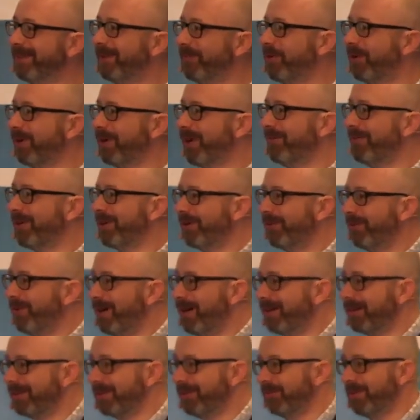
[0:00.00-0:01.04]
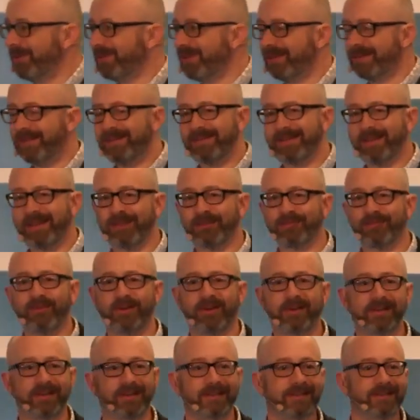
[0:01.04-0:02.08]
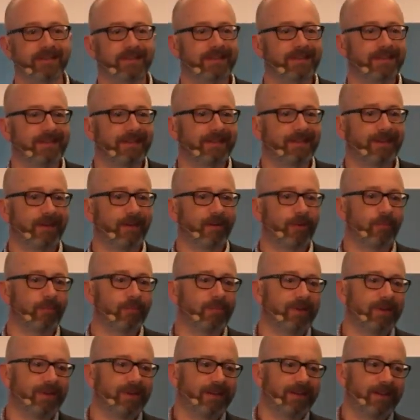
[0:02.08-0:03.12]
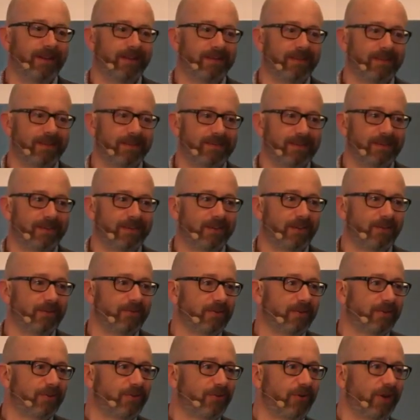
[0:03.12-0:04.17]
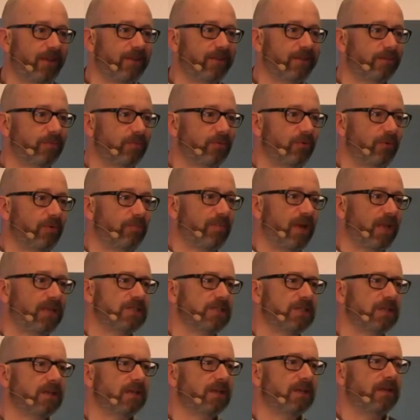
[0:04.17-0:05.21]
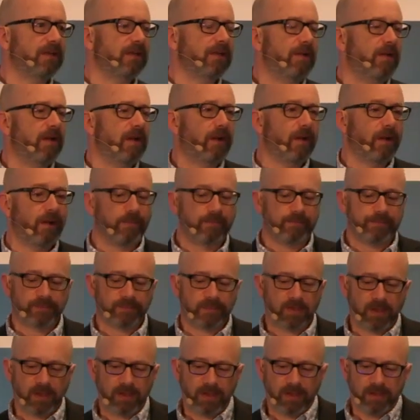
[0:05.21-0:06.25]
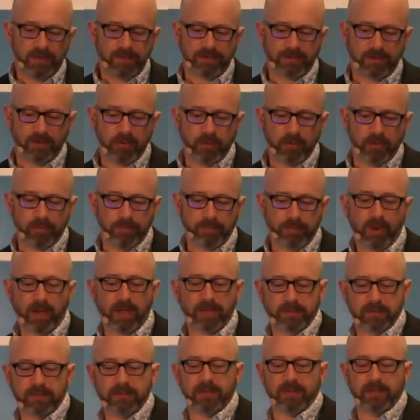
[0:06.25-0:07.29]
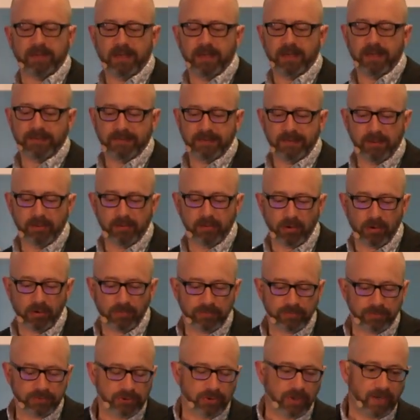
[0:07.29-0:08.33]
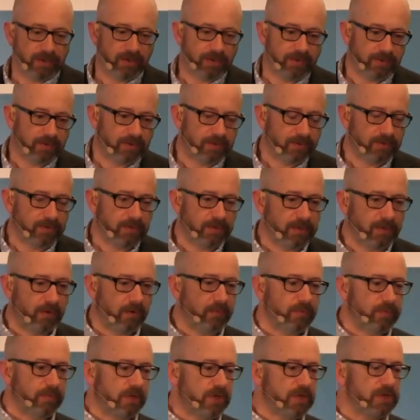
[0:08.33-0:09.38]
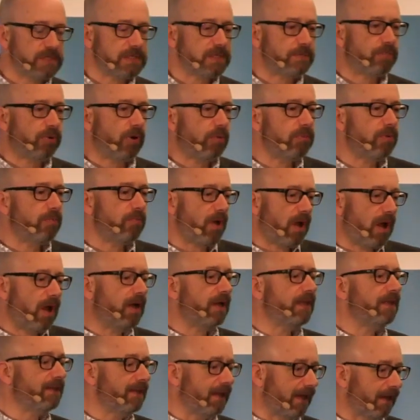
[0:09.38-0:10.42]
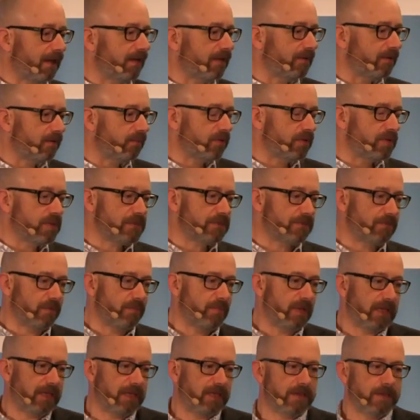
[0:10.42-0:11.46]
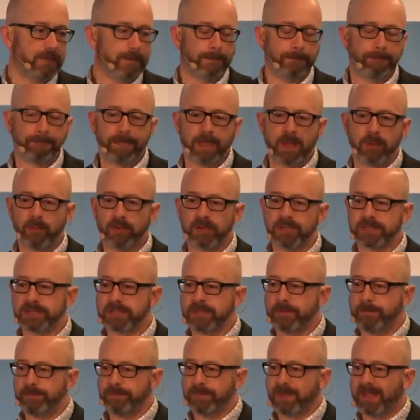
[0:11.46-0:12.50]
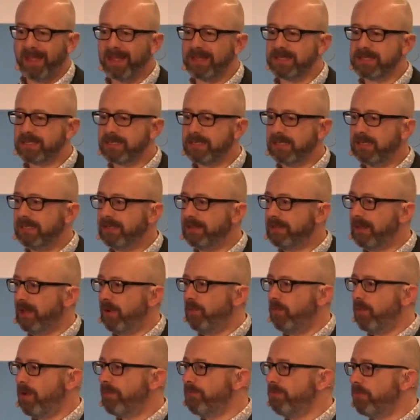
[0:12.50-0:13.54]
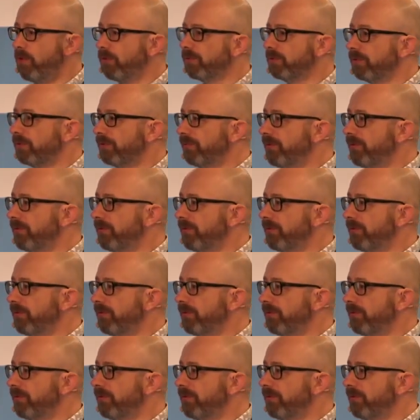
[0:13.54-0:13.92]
I'm not ever going to argue with it, and that's fine. Um, and, and you can create some sort of magic. Um, so, but the idea of trying to, you know, because the problem behind that was for me was actually that one model.